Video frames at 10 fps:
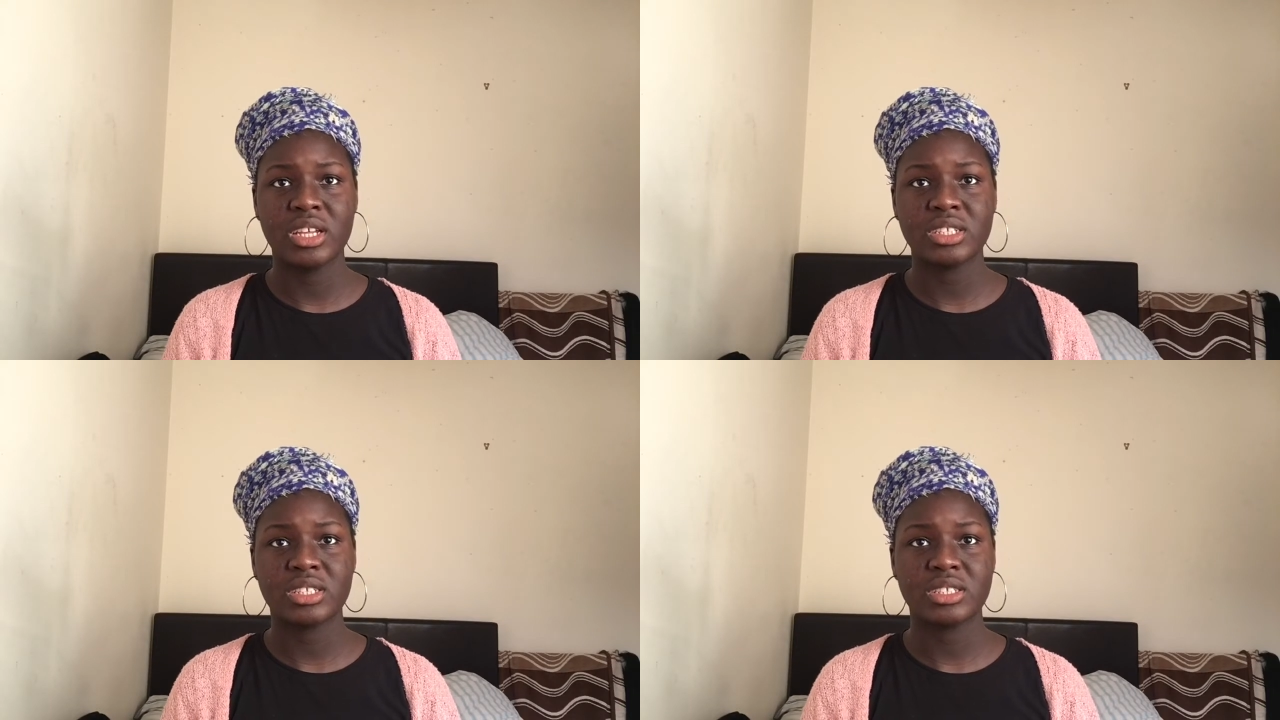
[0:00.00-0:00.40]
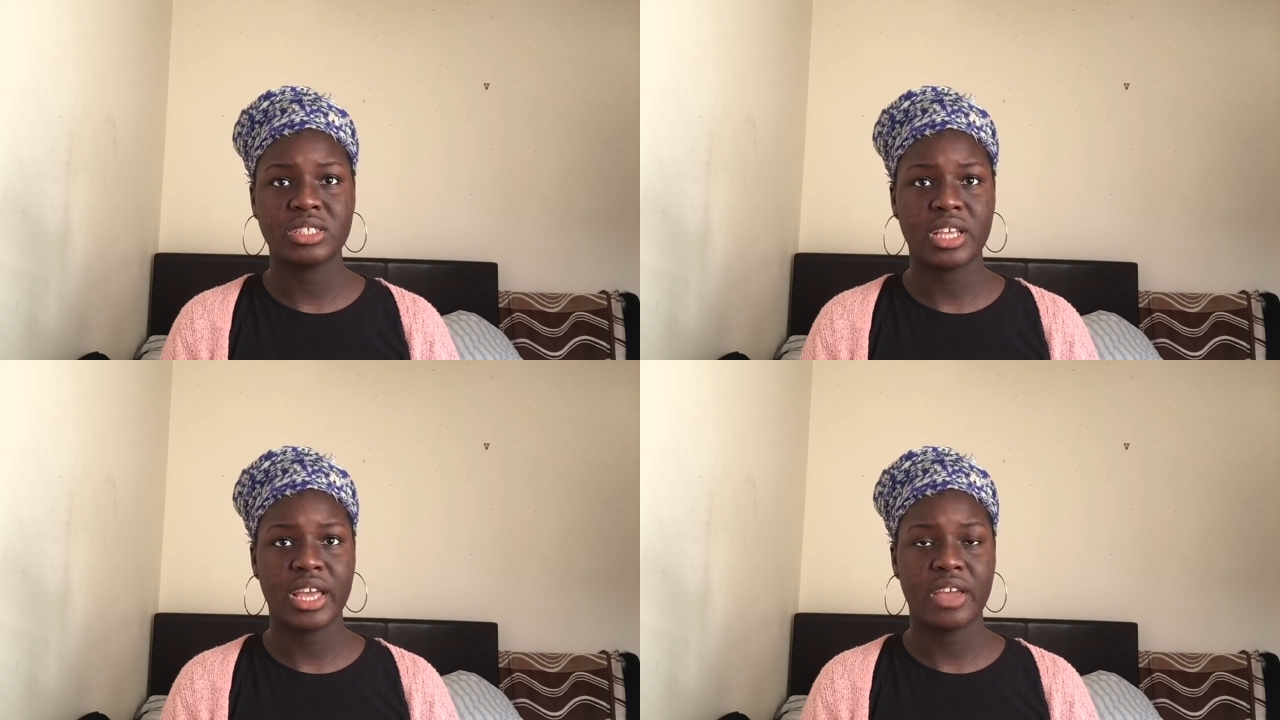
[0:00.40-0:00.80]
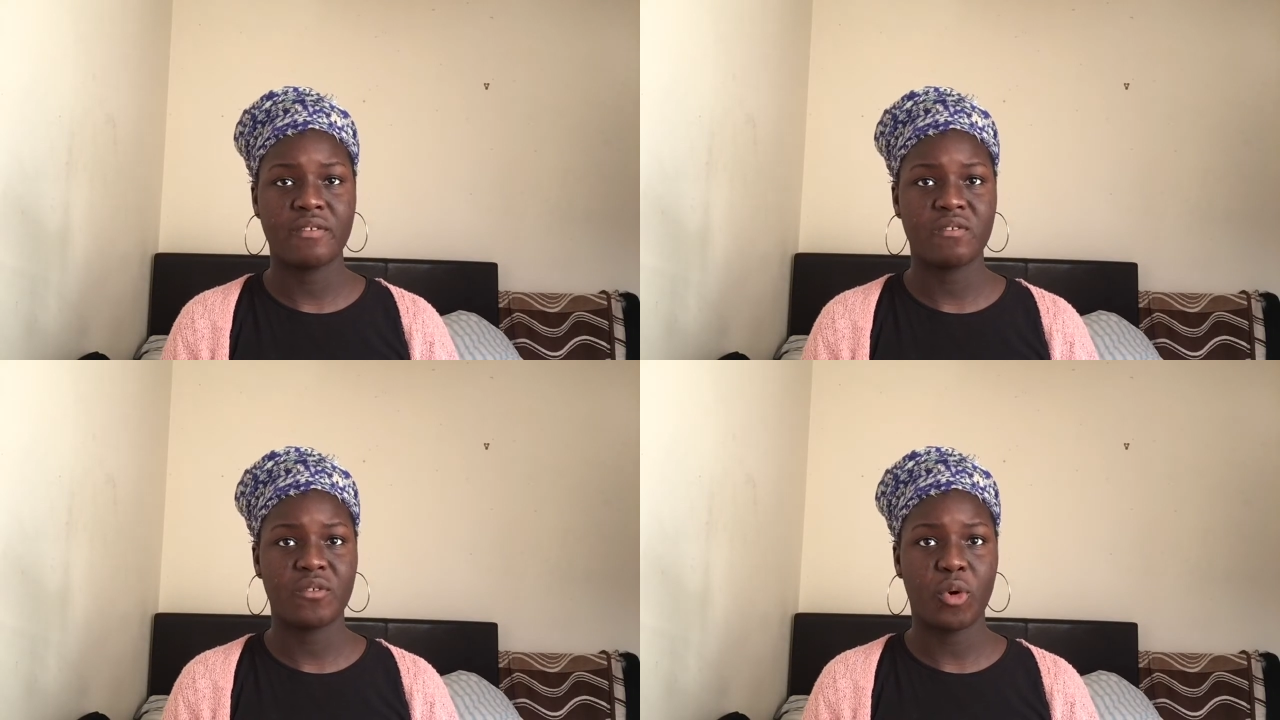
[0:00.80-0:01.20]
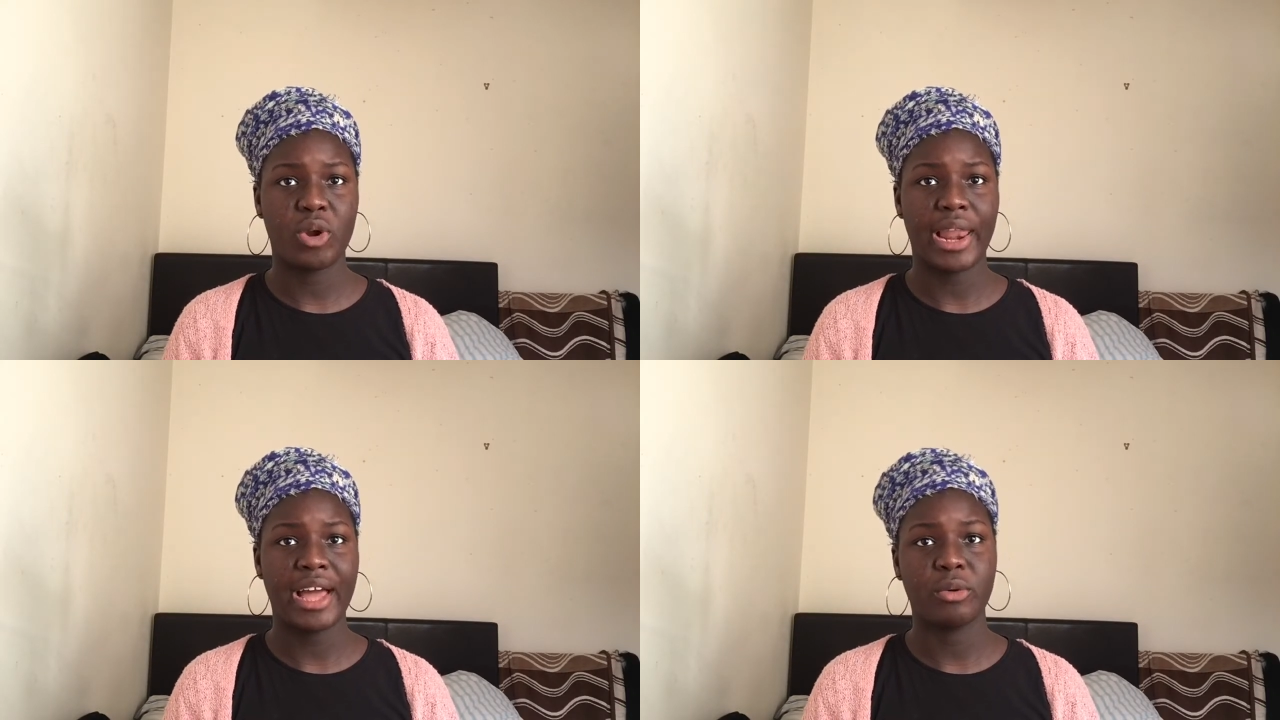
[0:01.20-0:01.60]
to say for
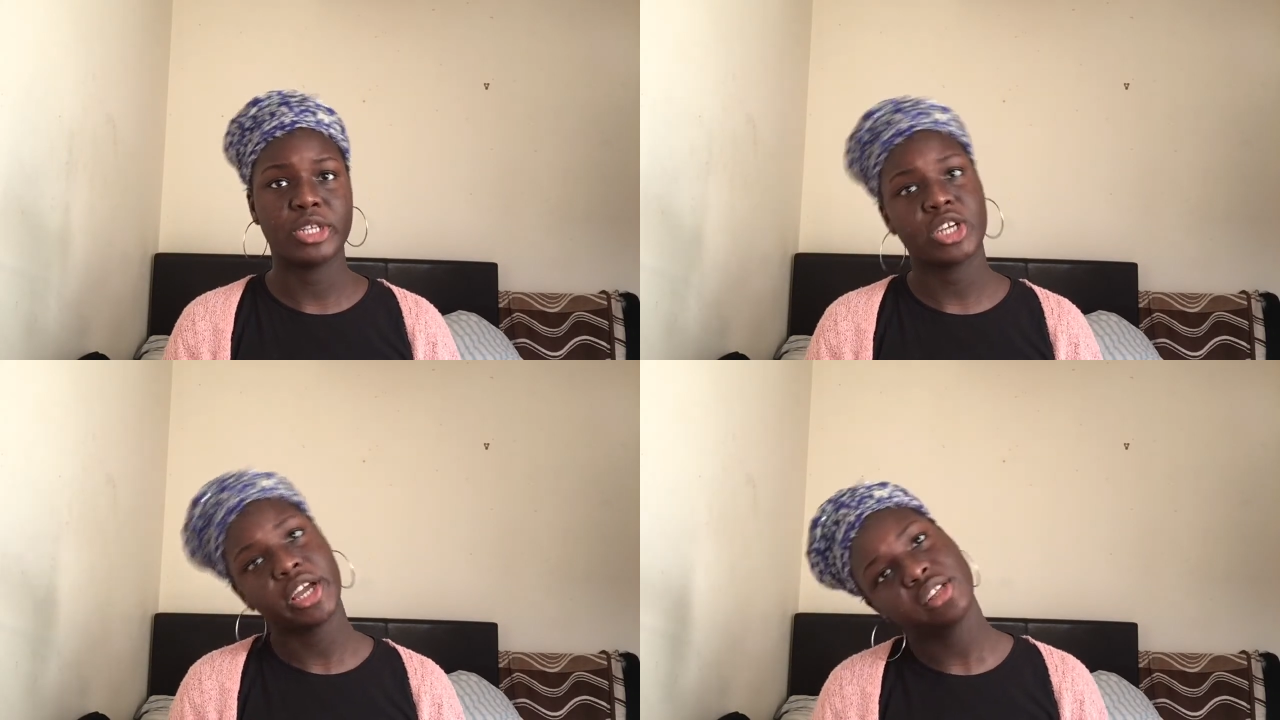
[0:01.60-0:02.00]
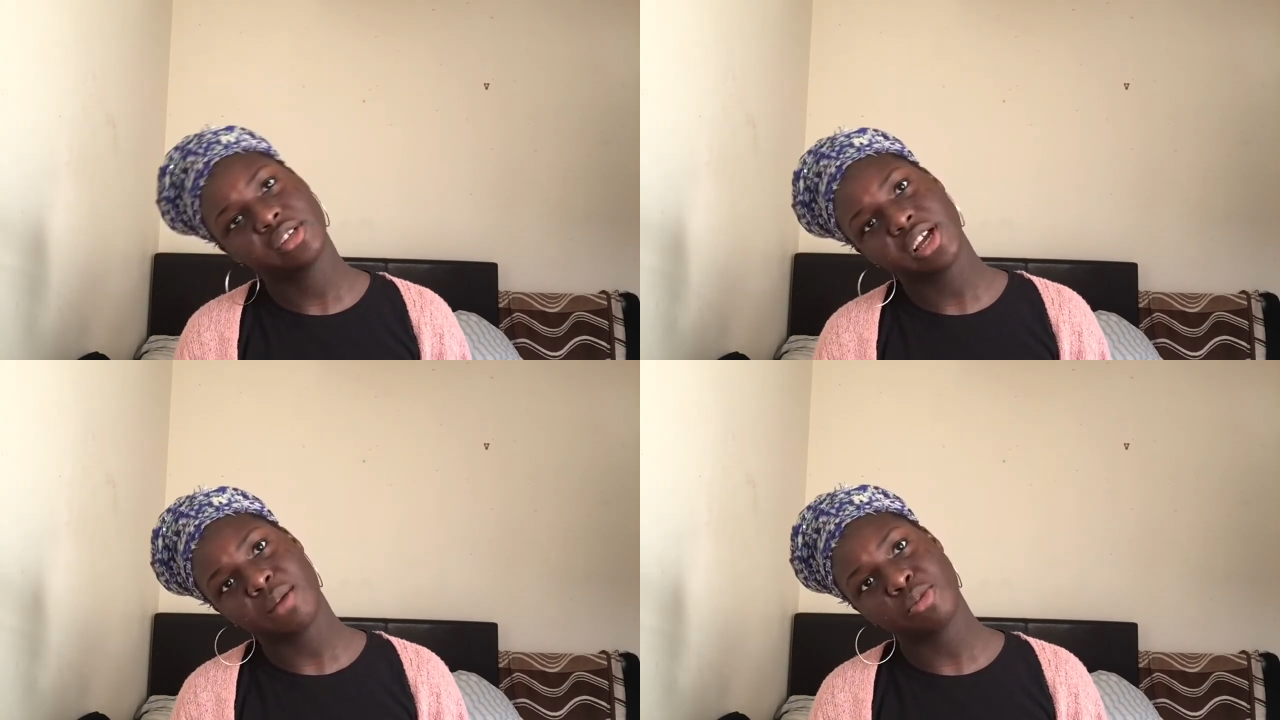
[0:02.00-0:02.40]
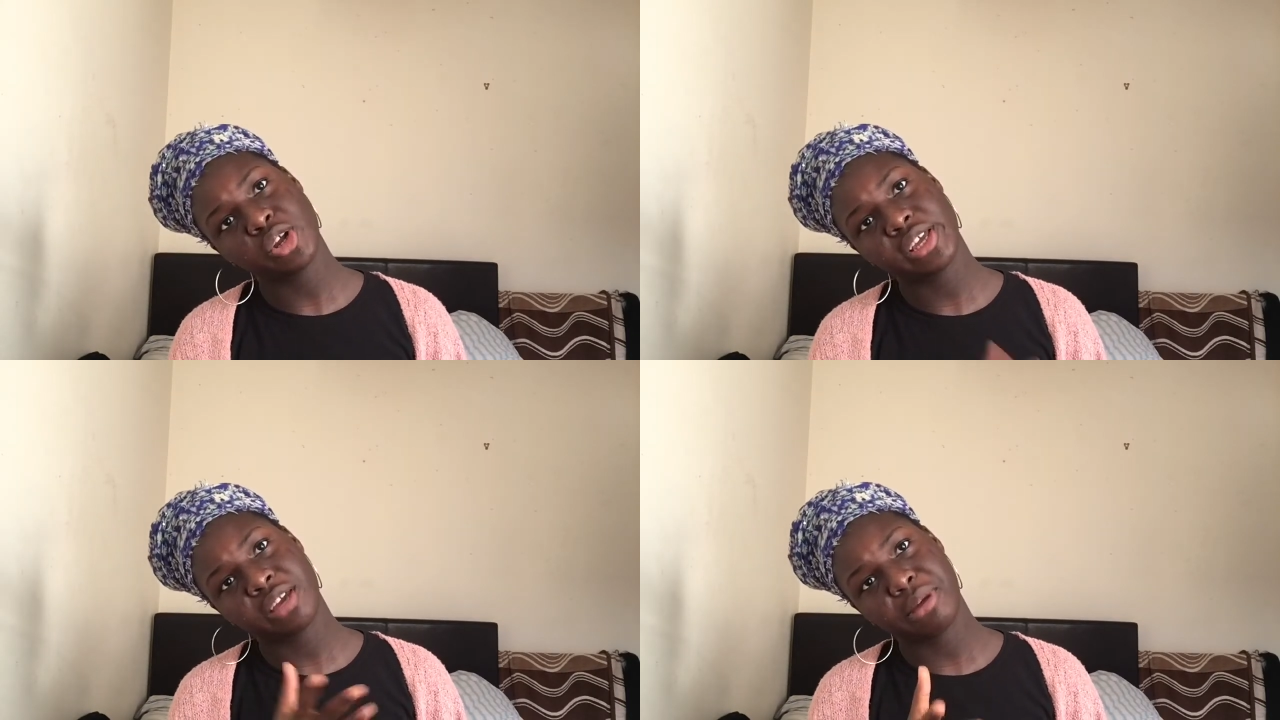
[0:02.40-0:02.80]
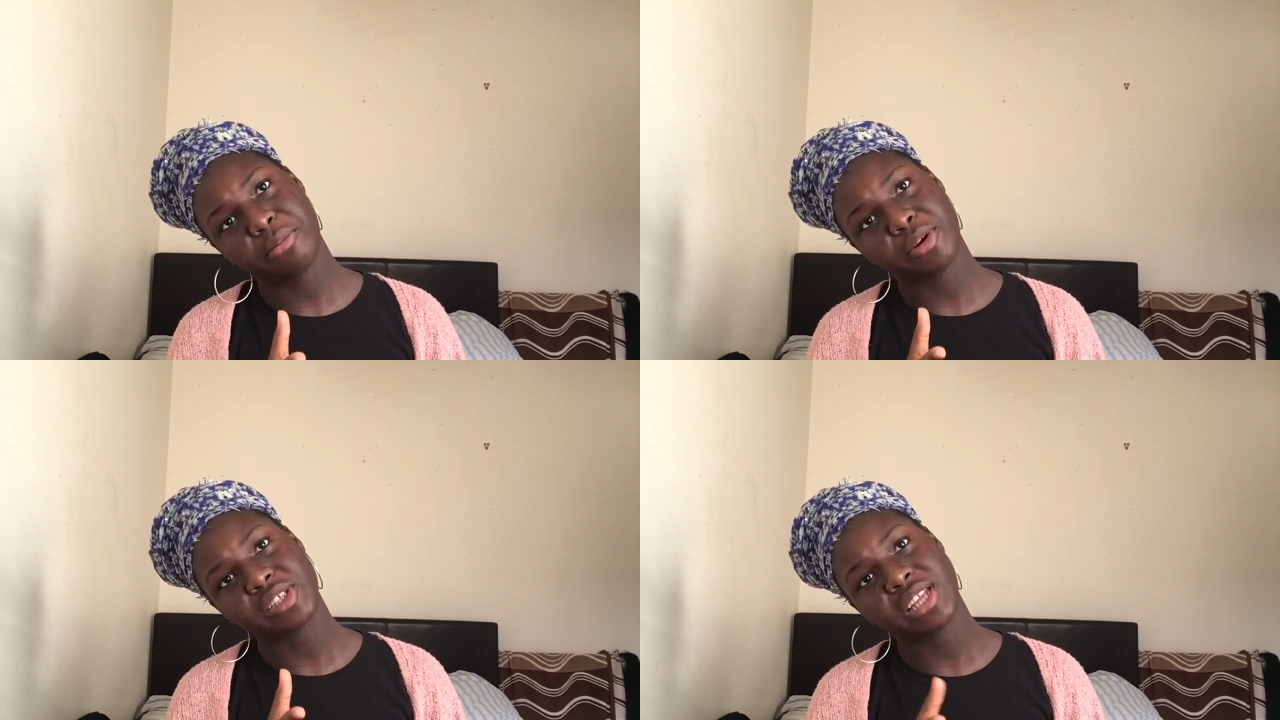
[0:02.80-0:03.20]
language. I'm looking at my
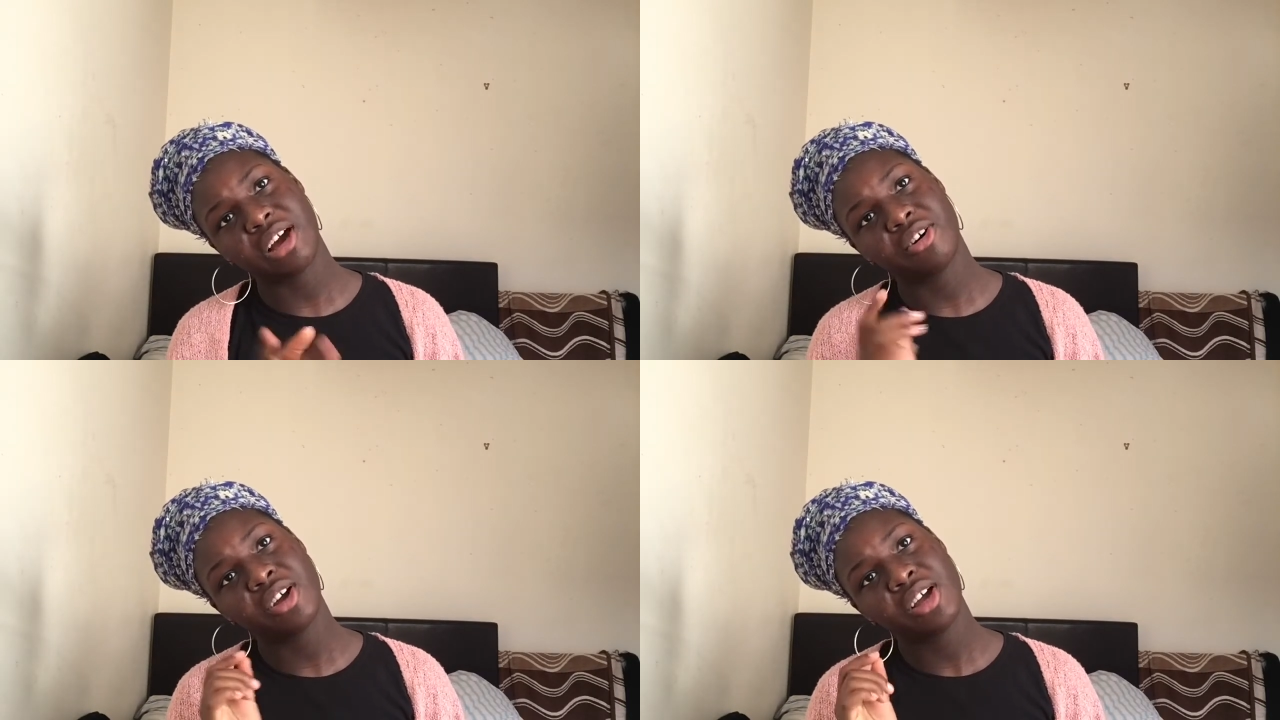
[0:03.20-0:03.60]
books now.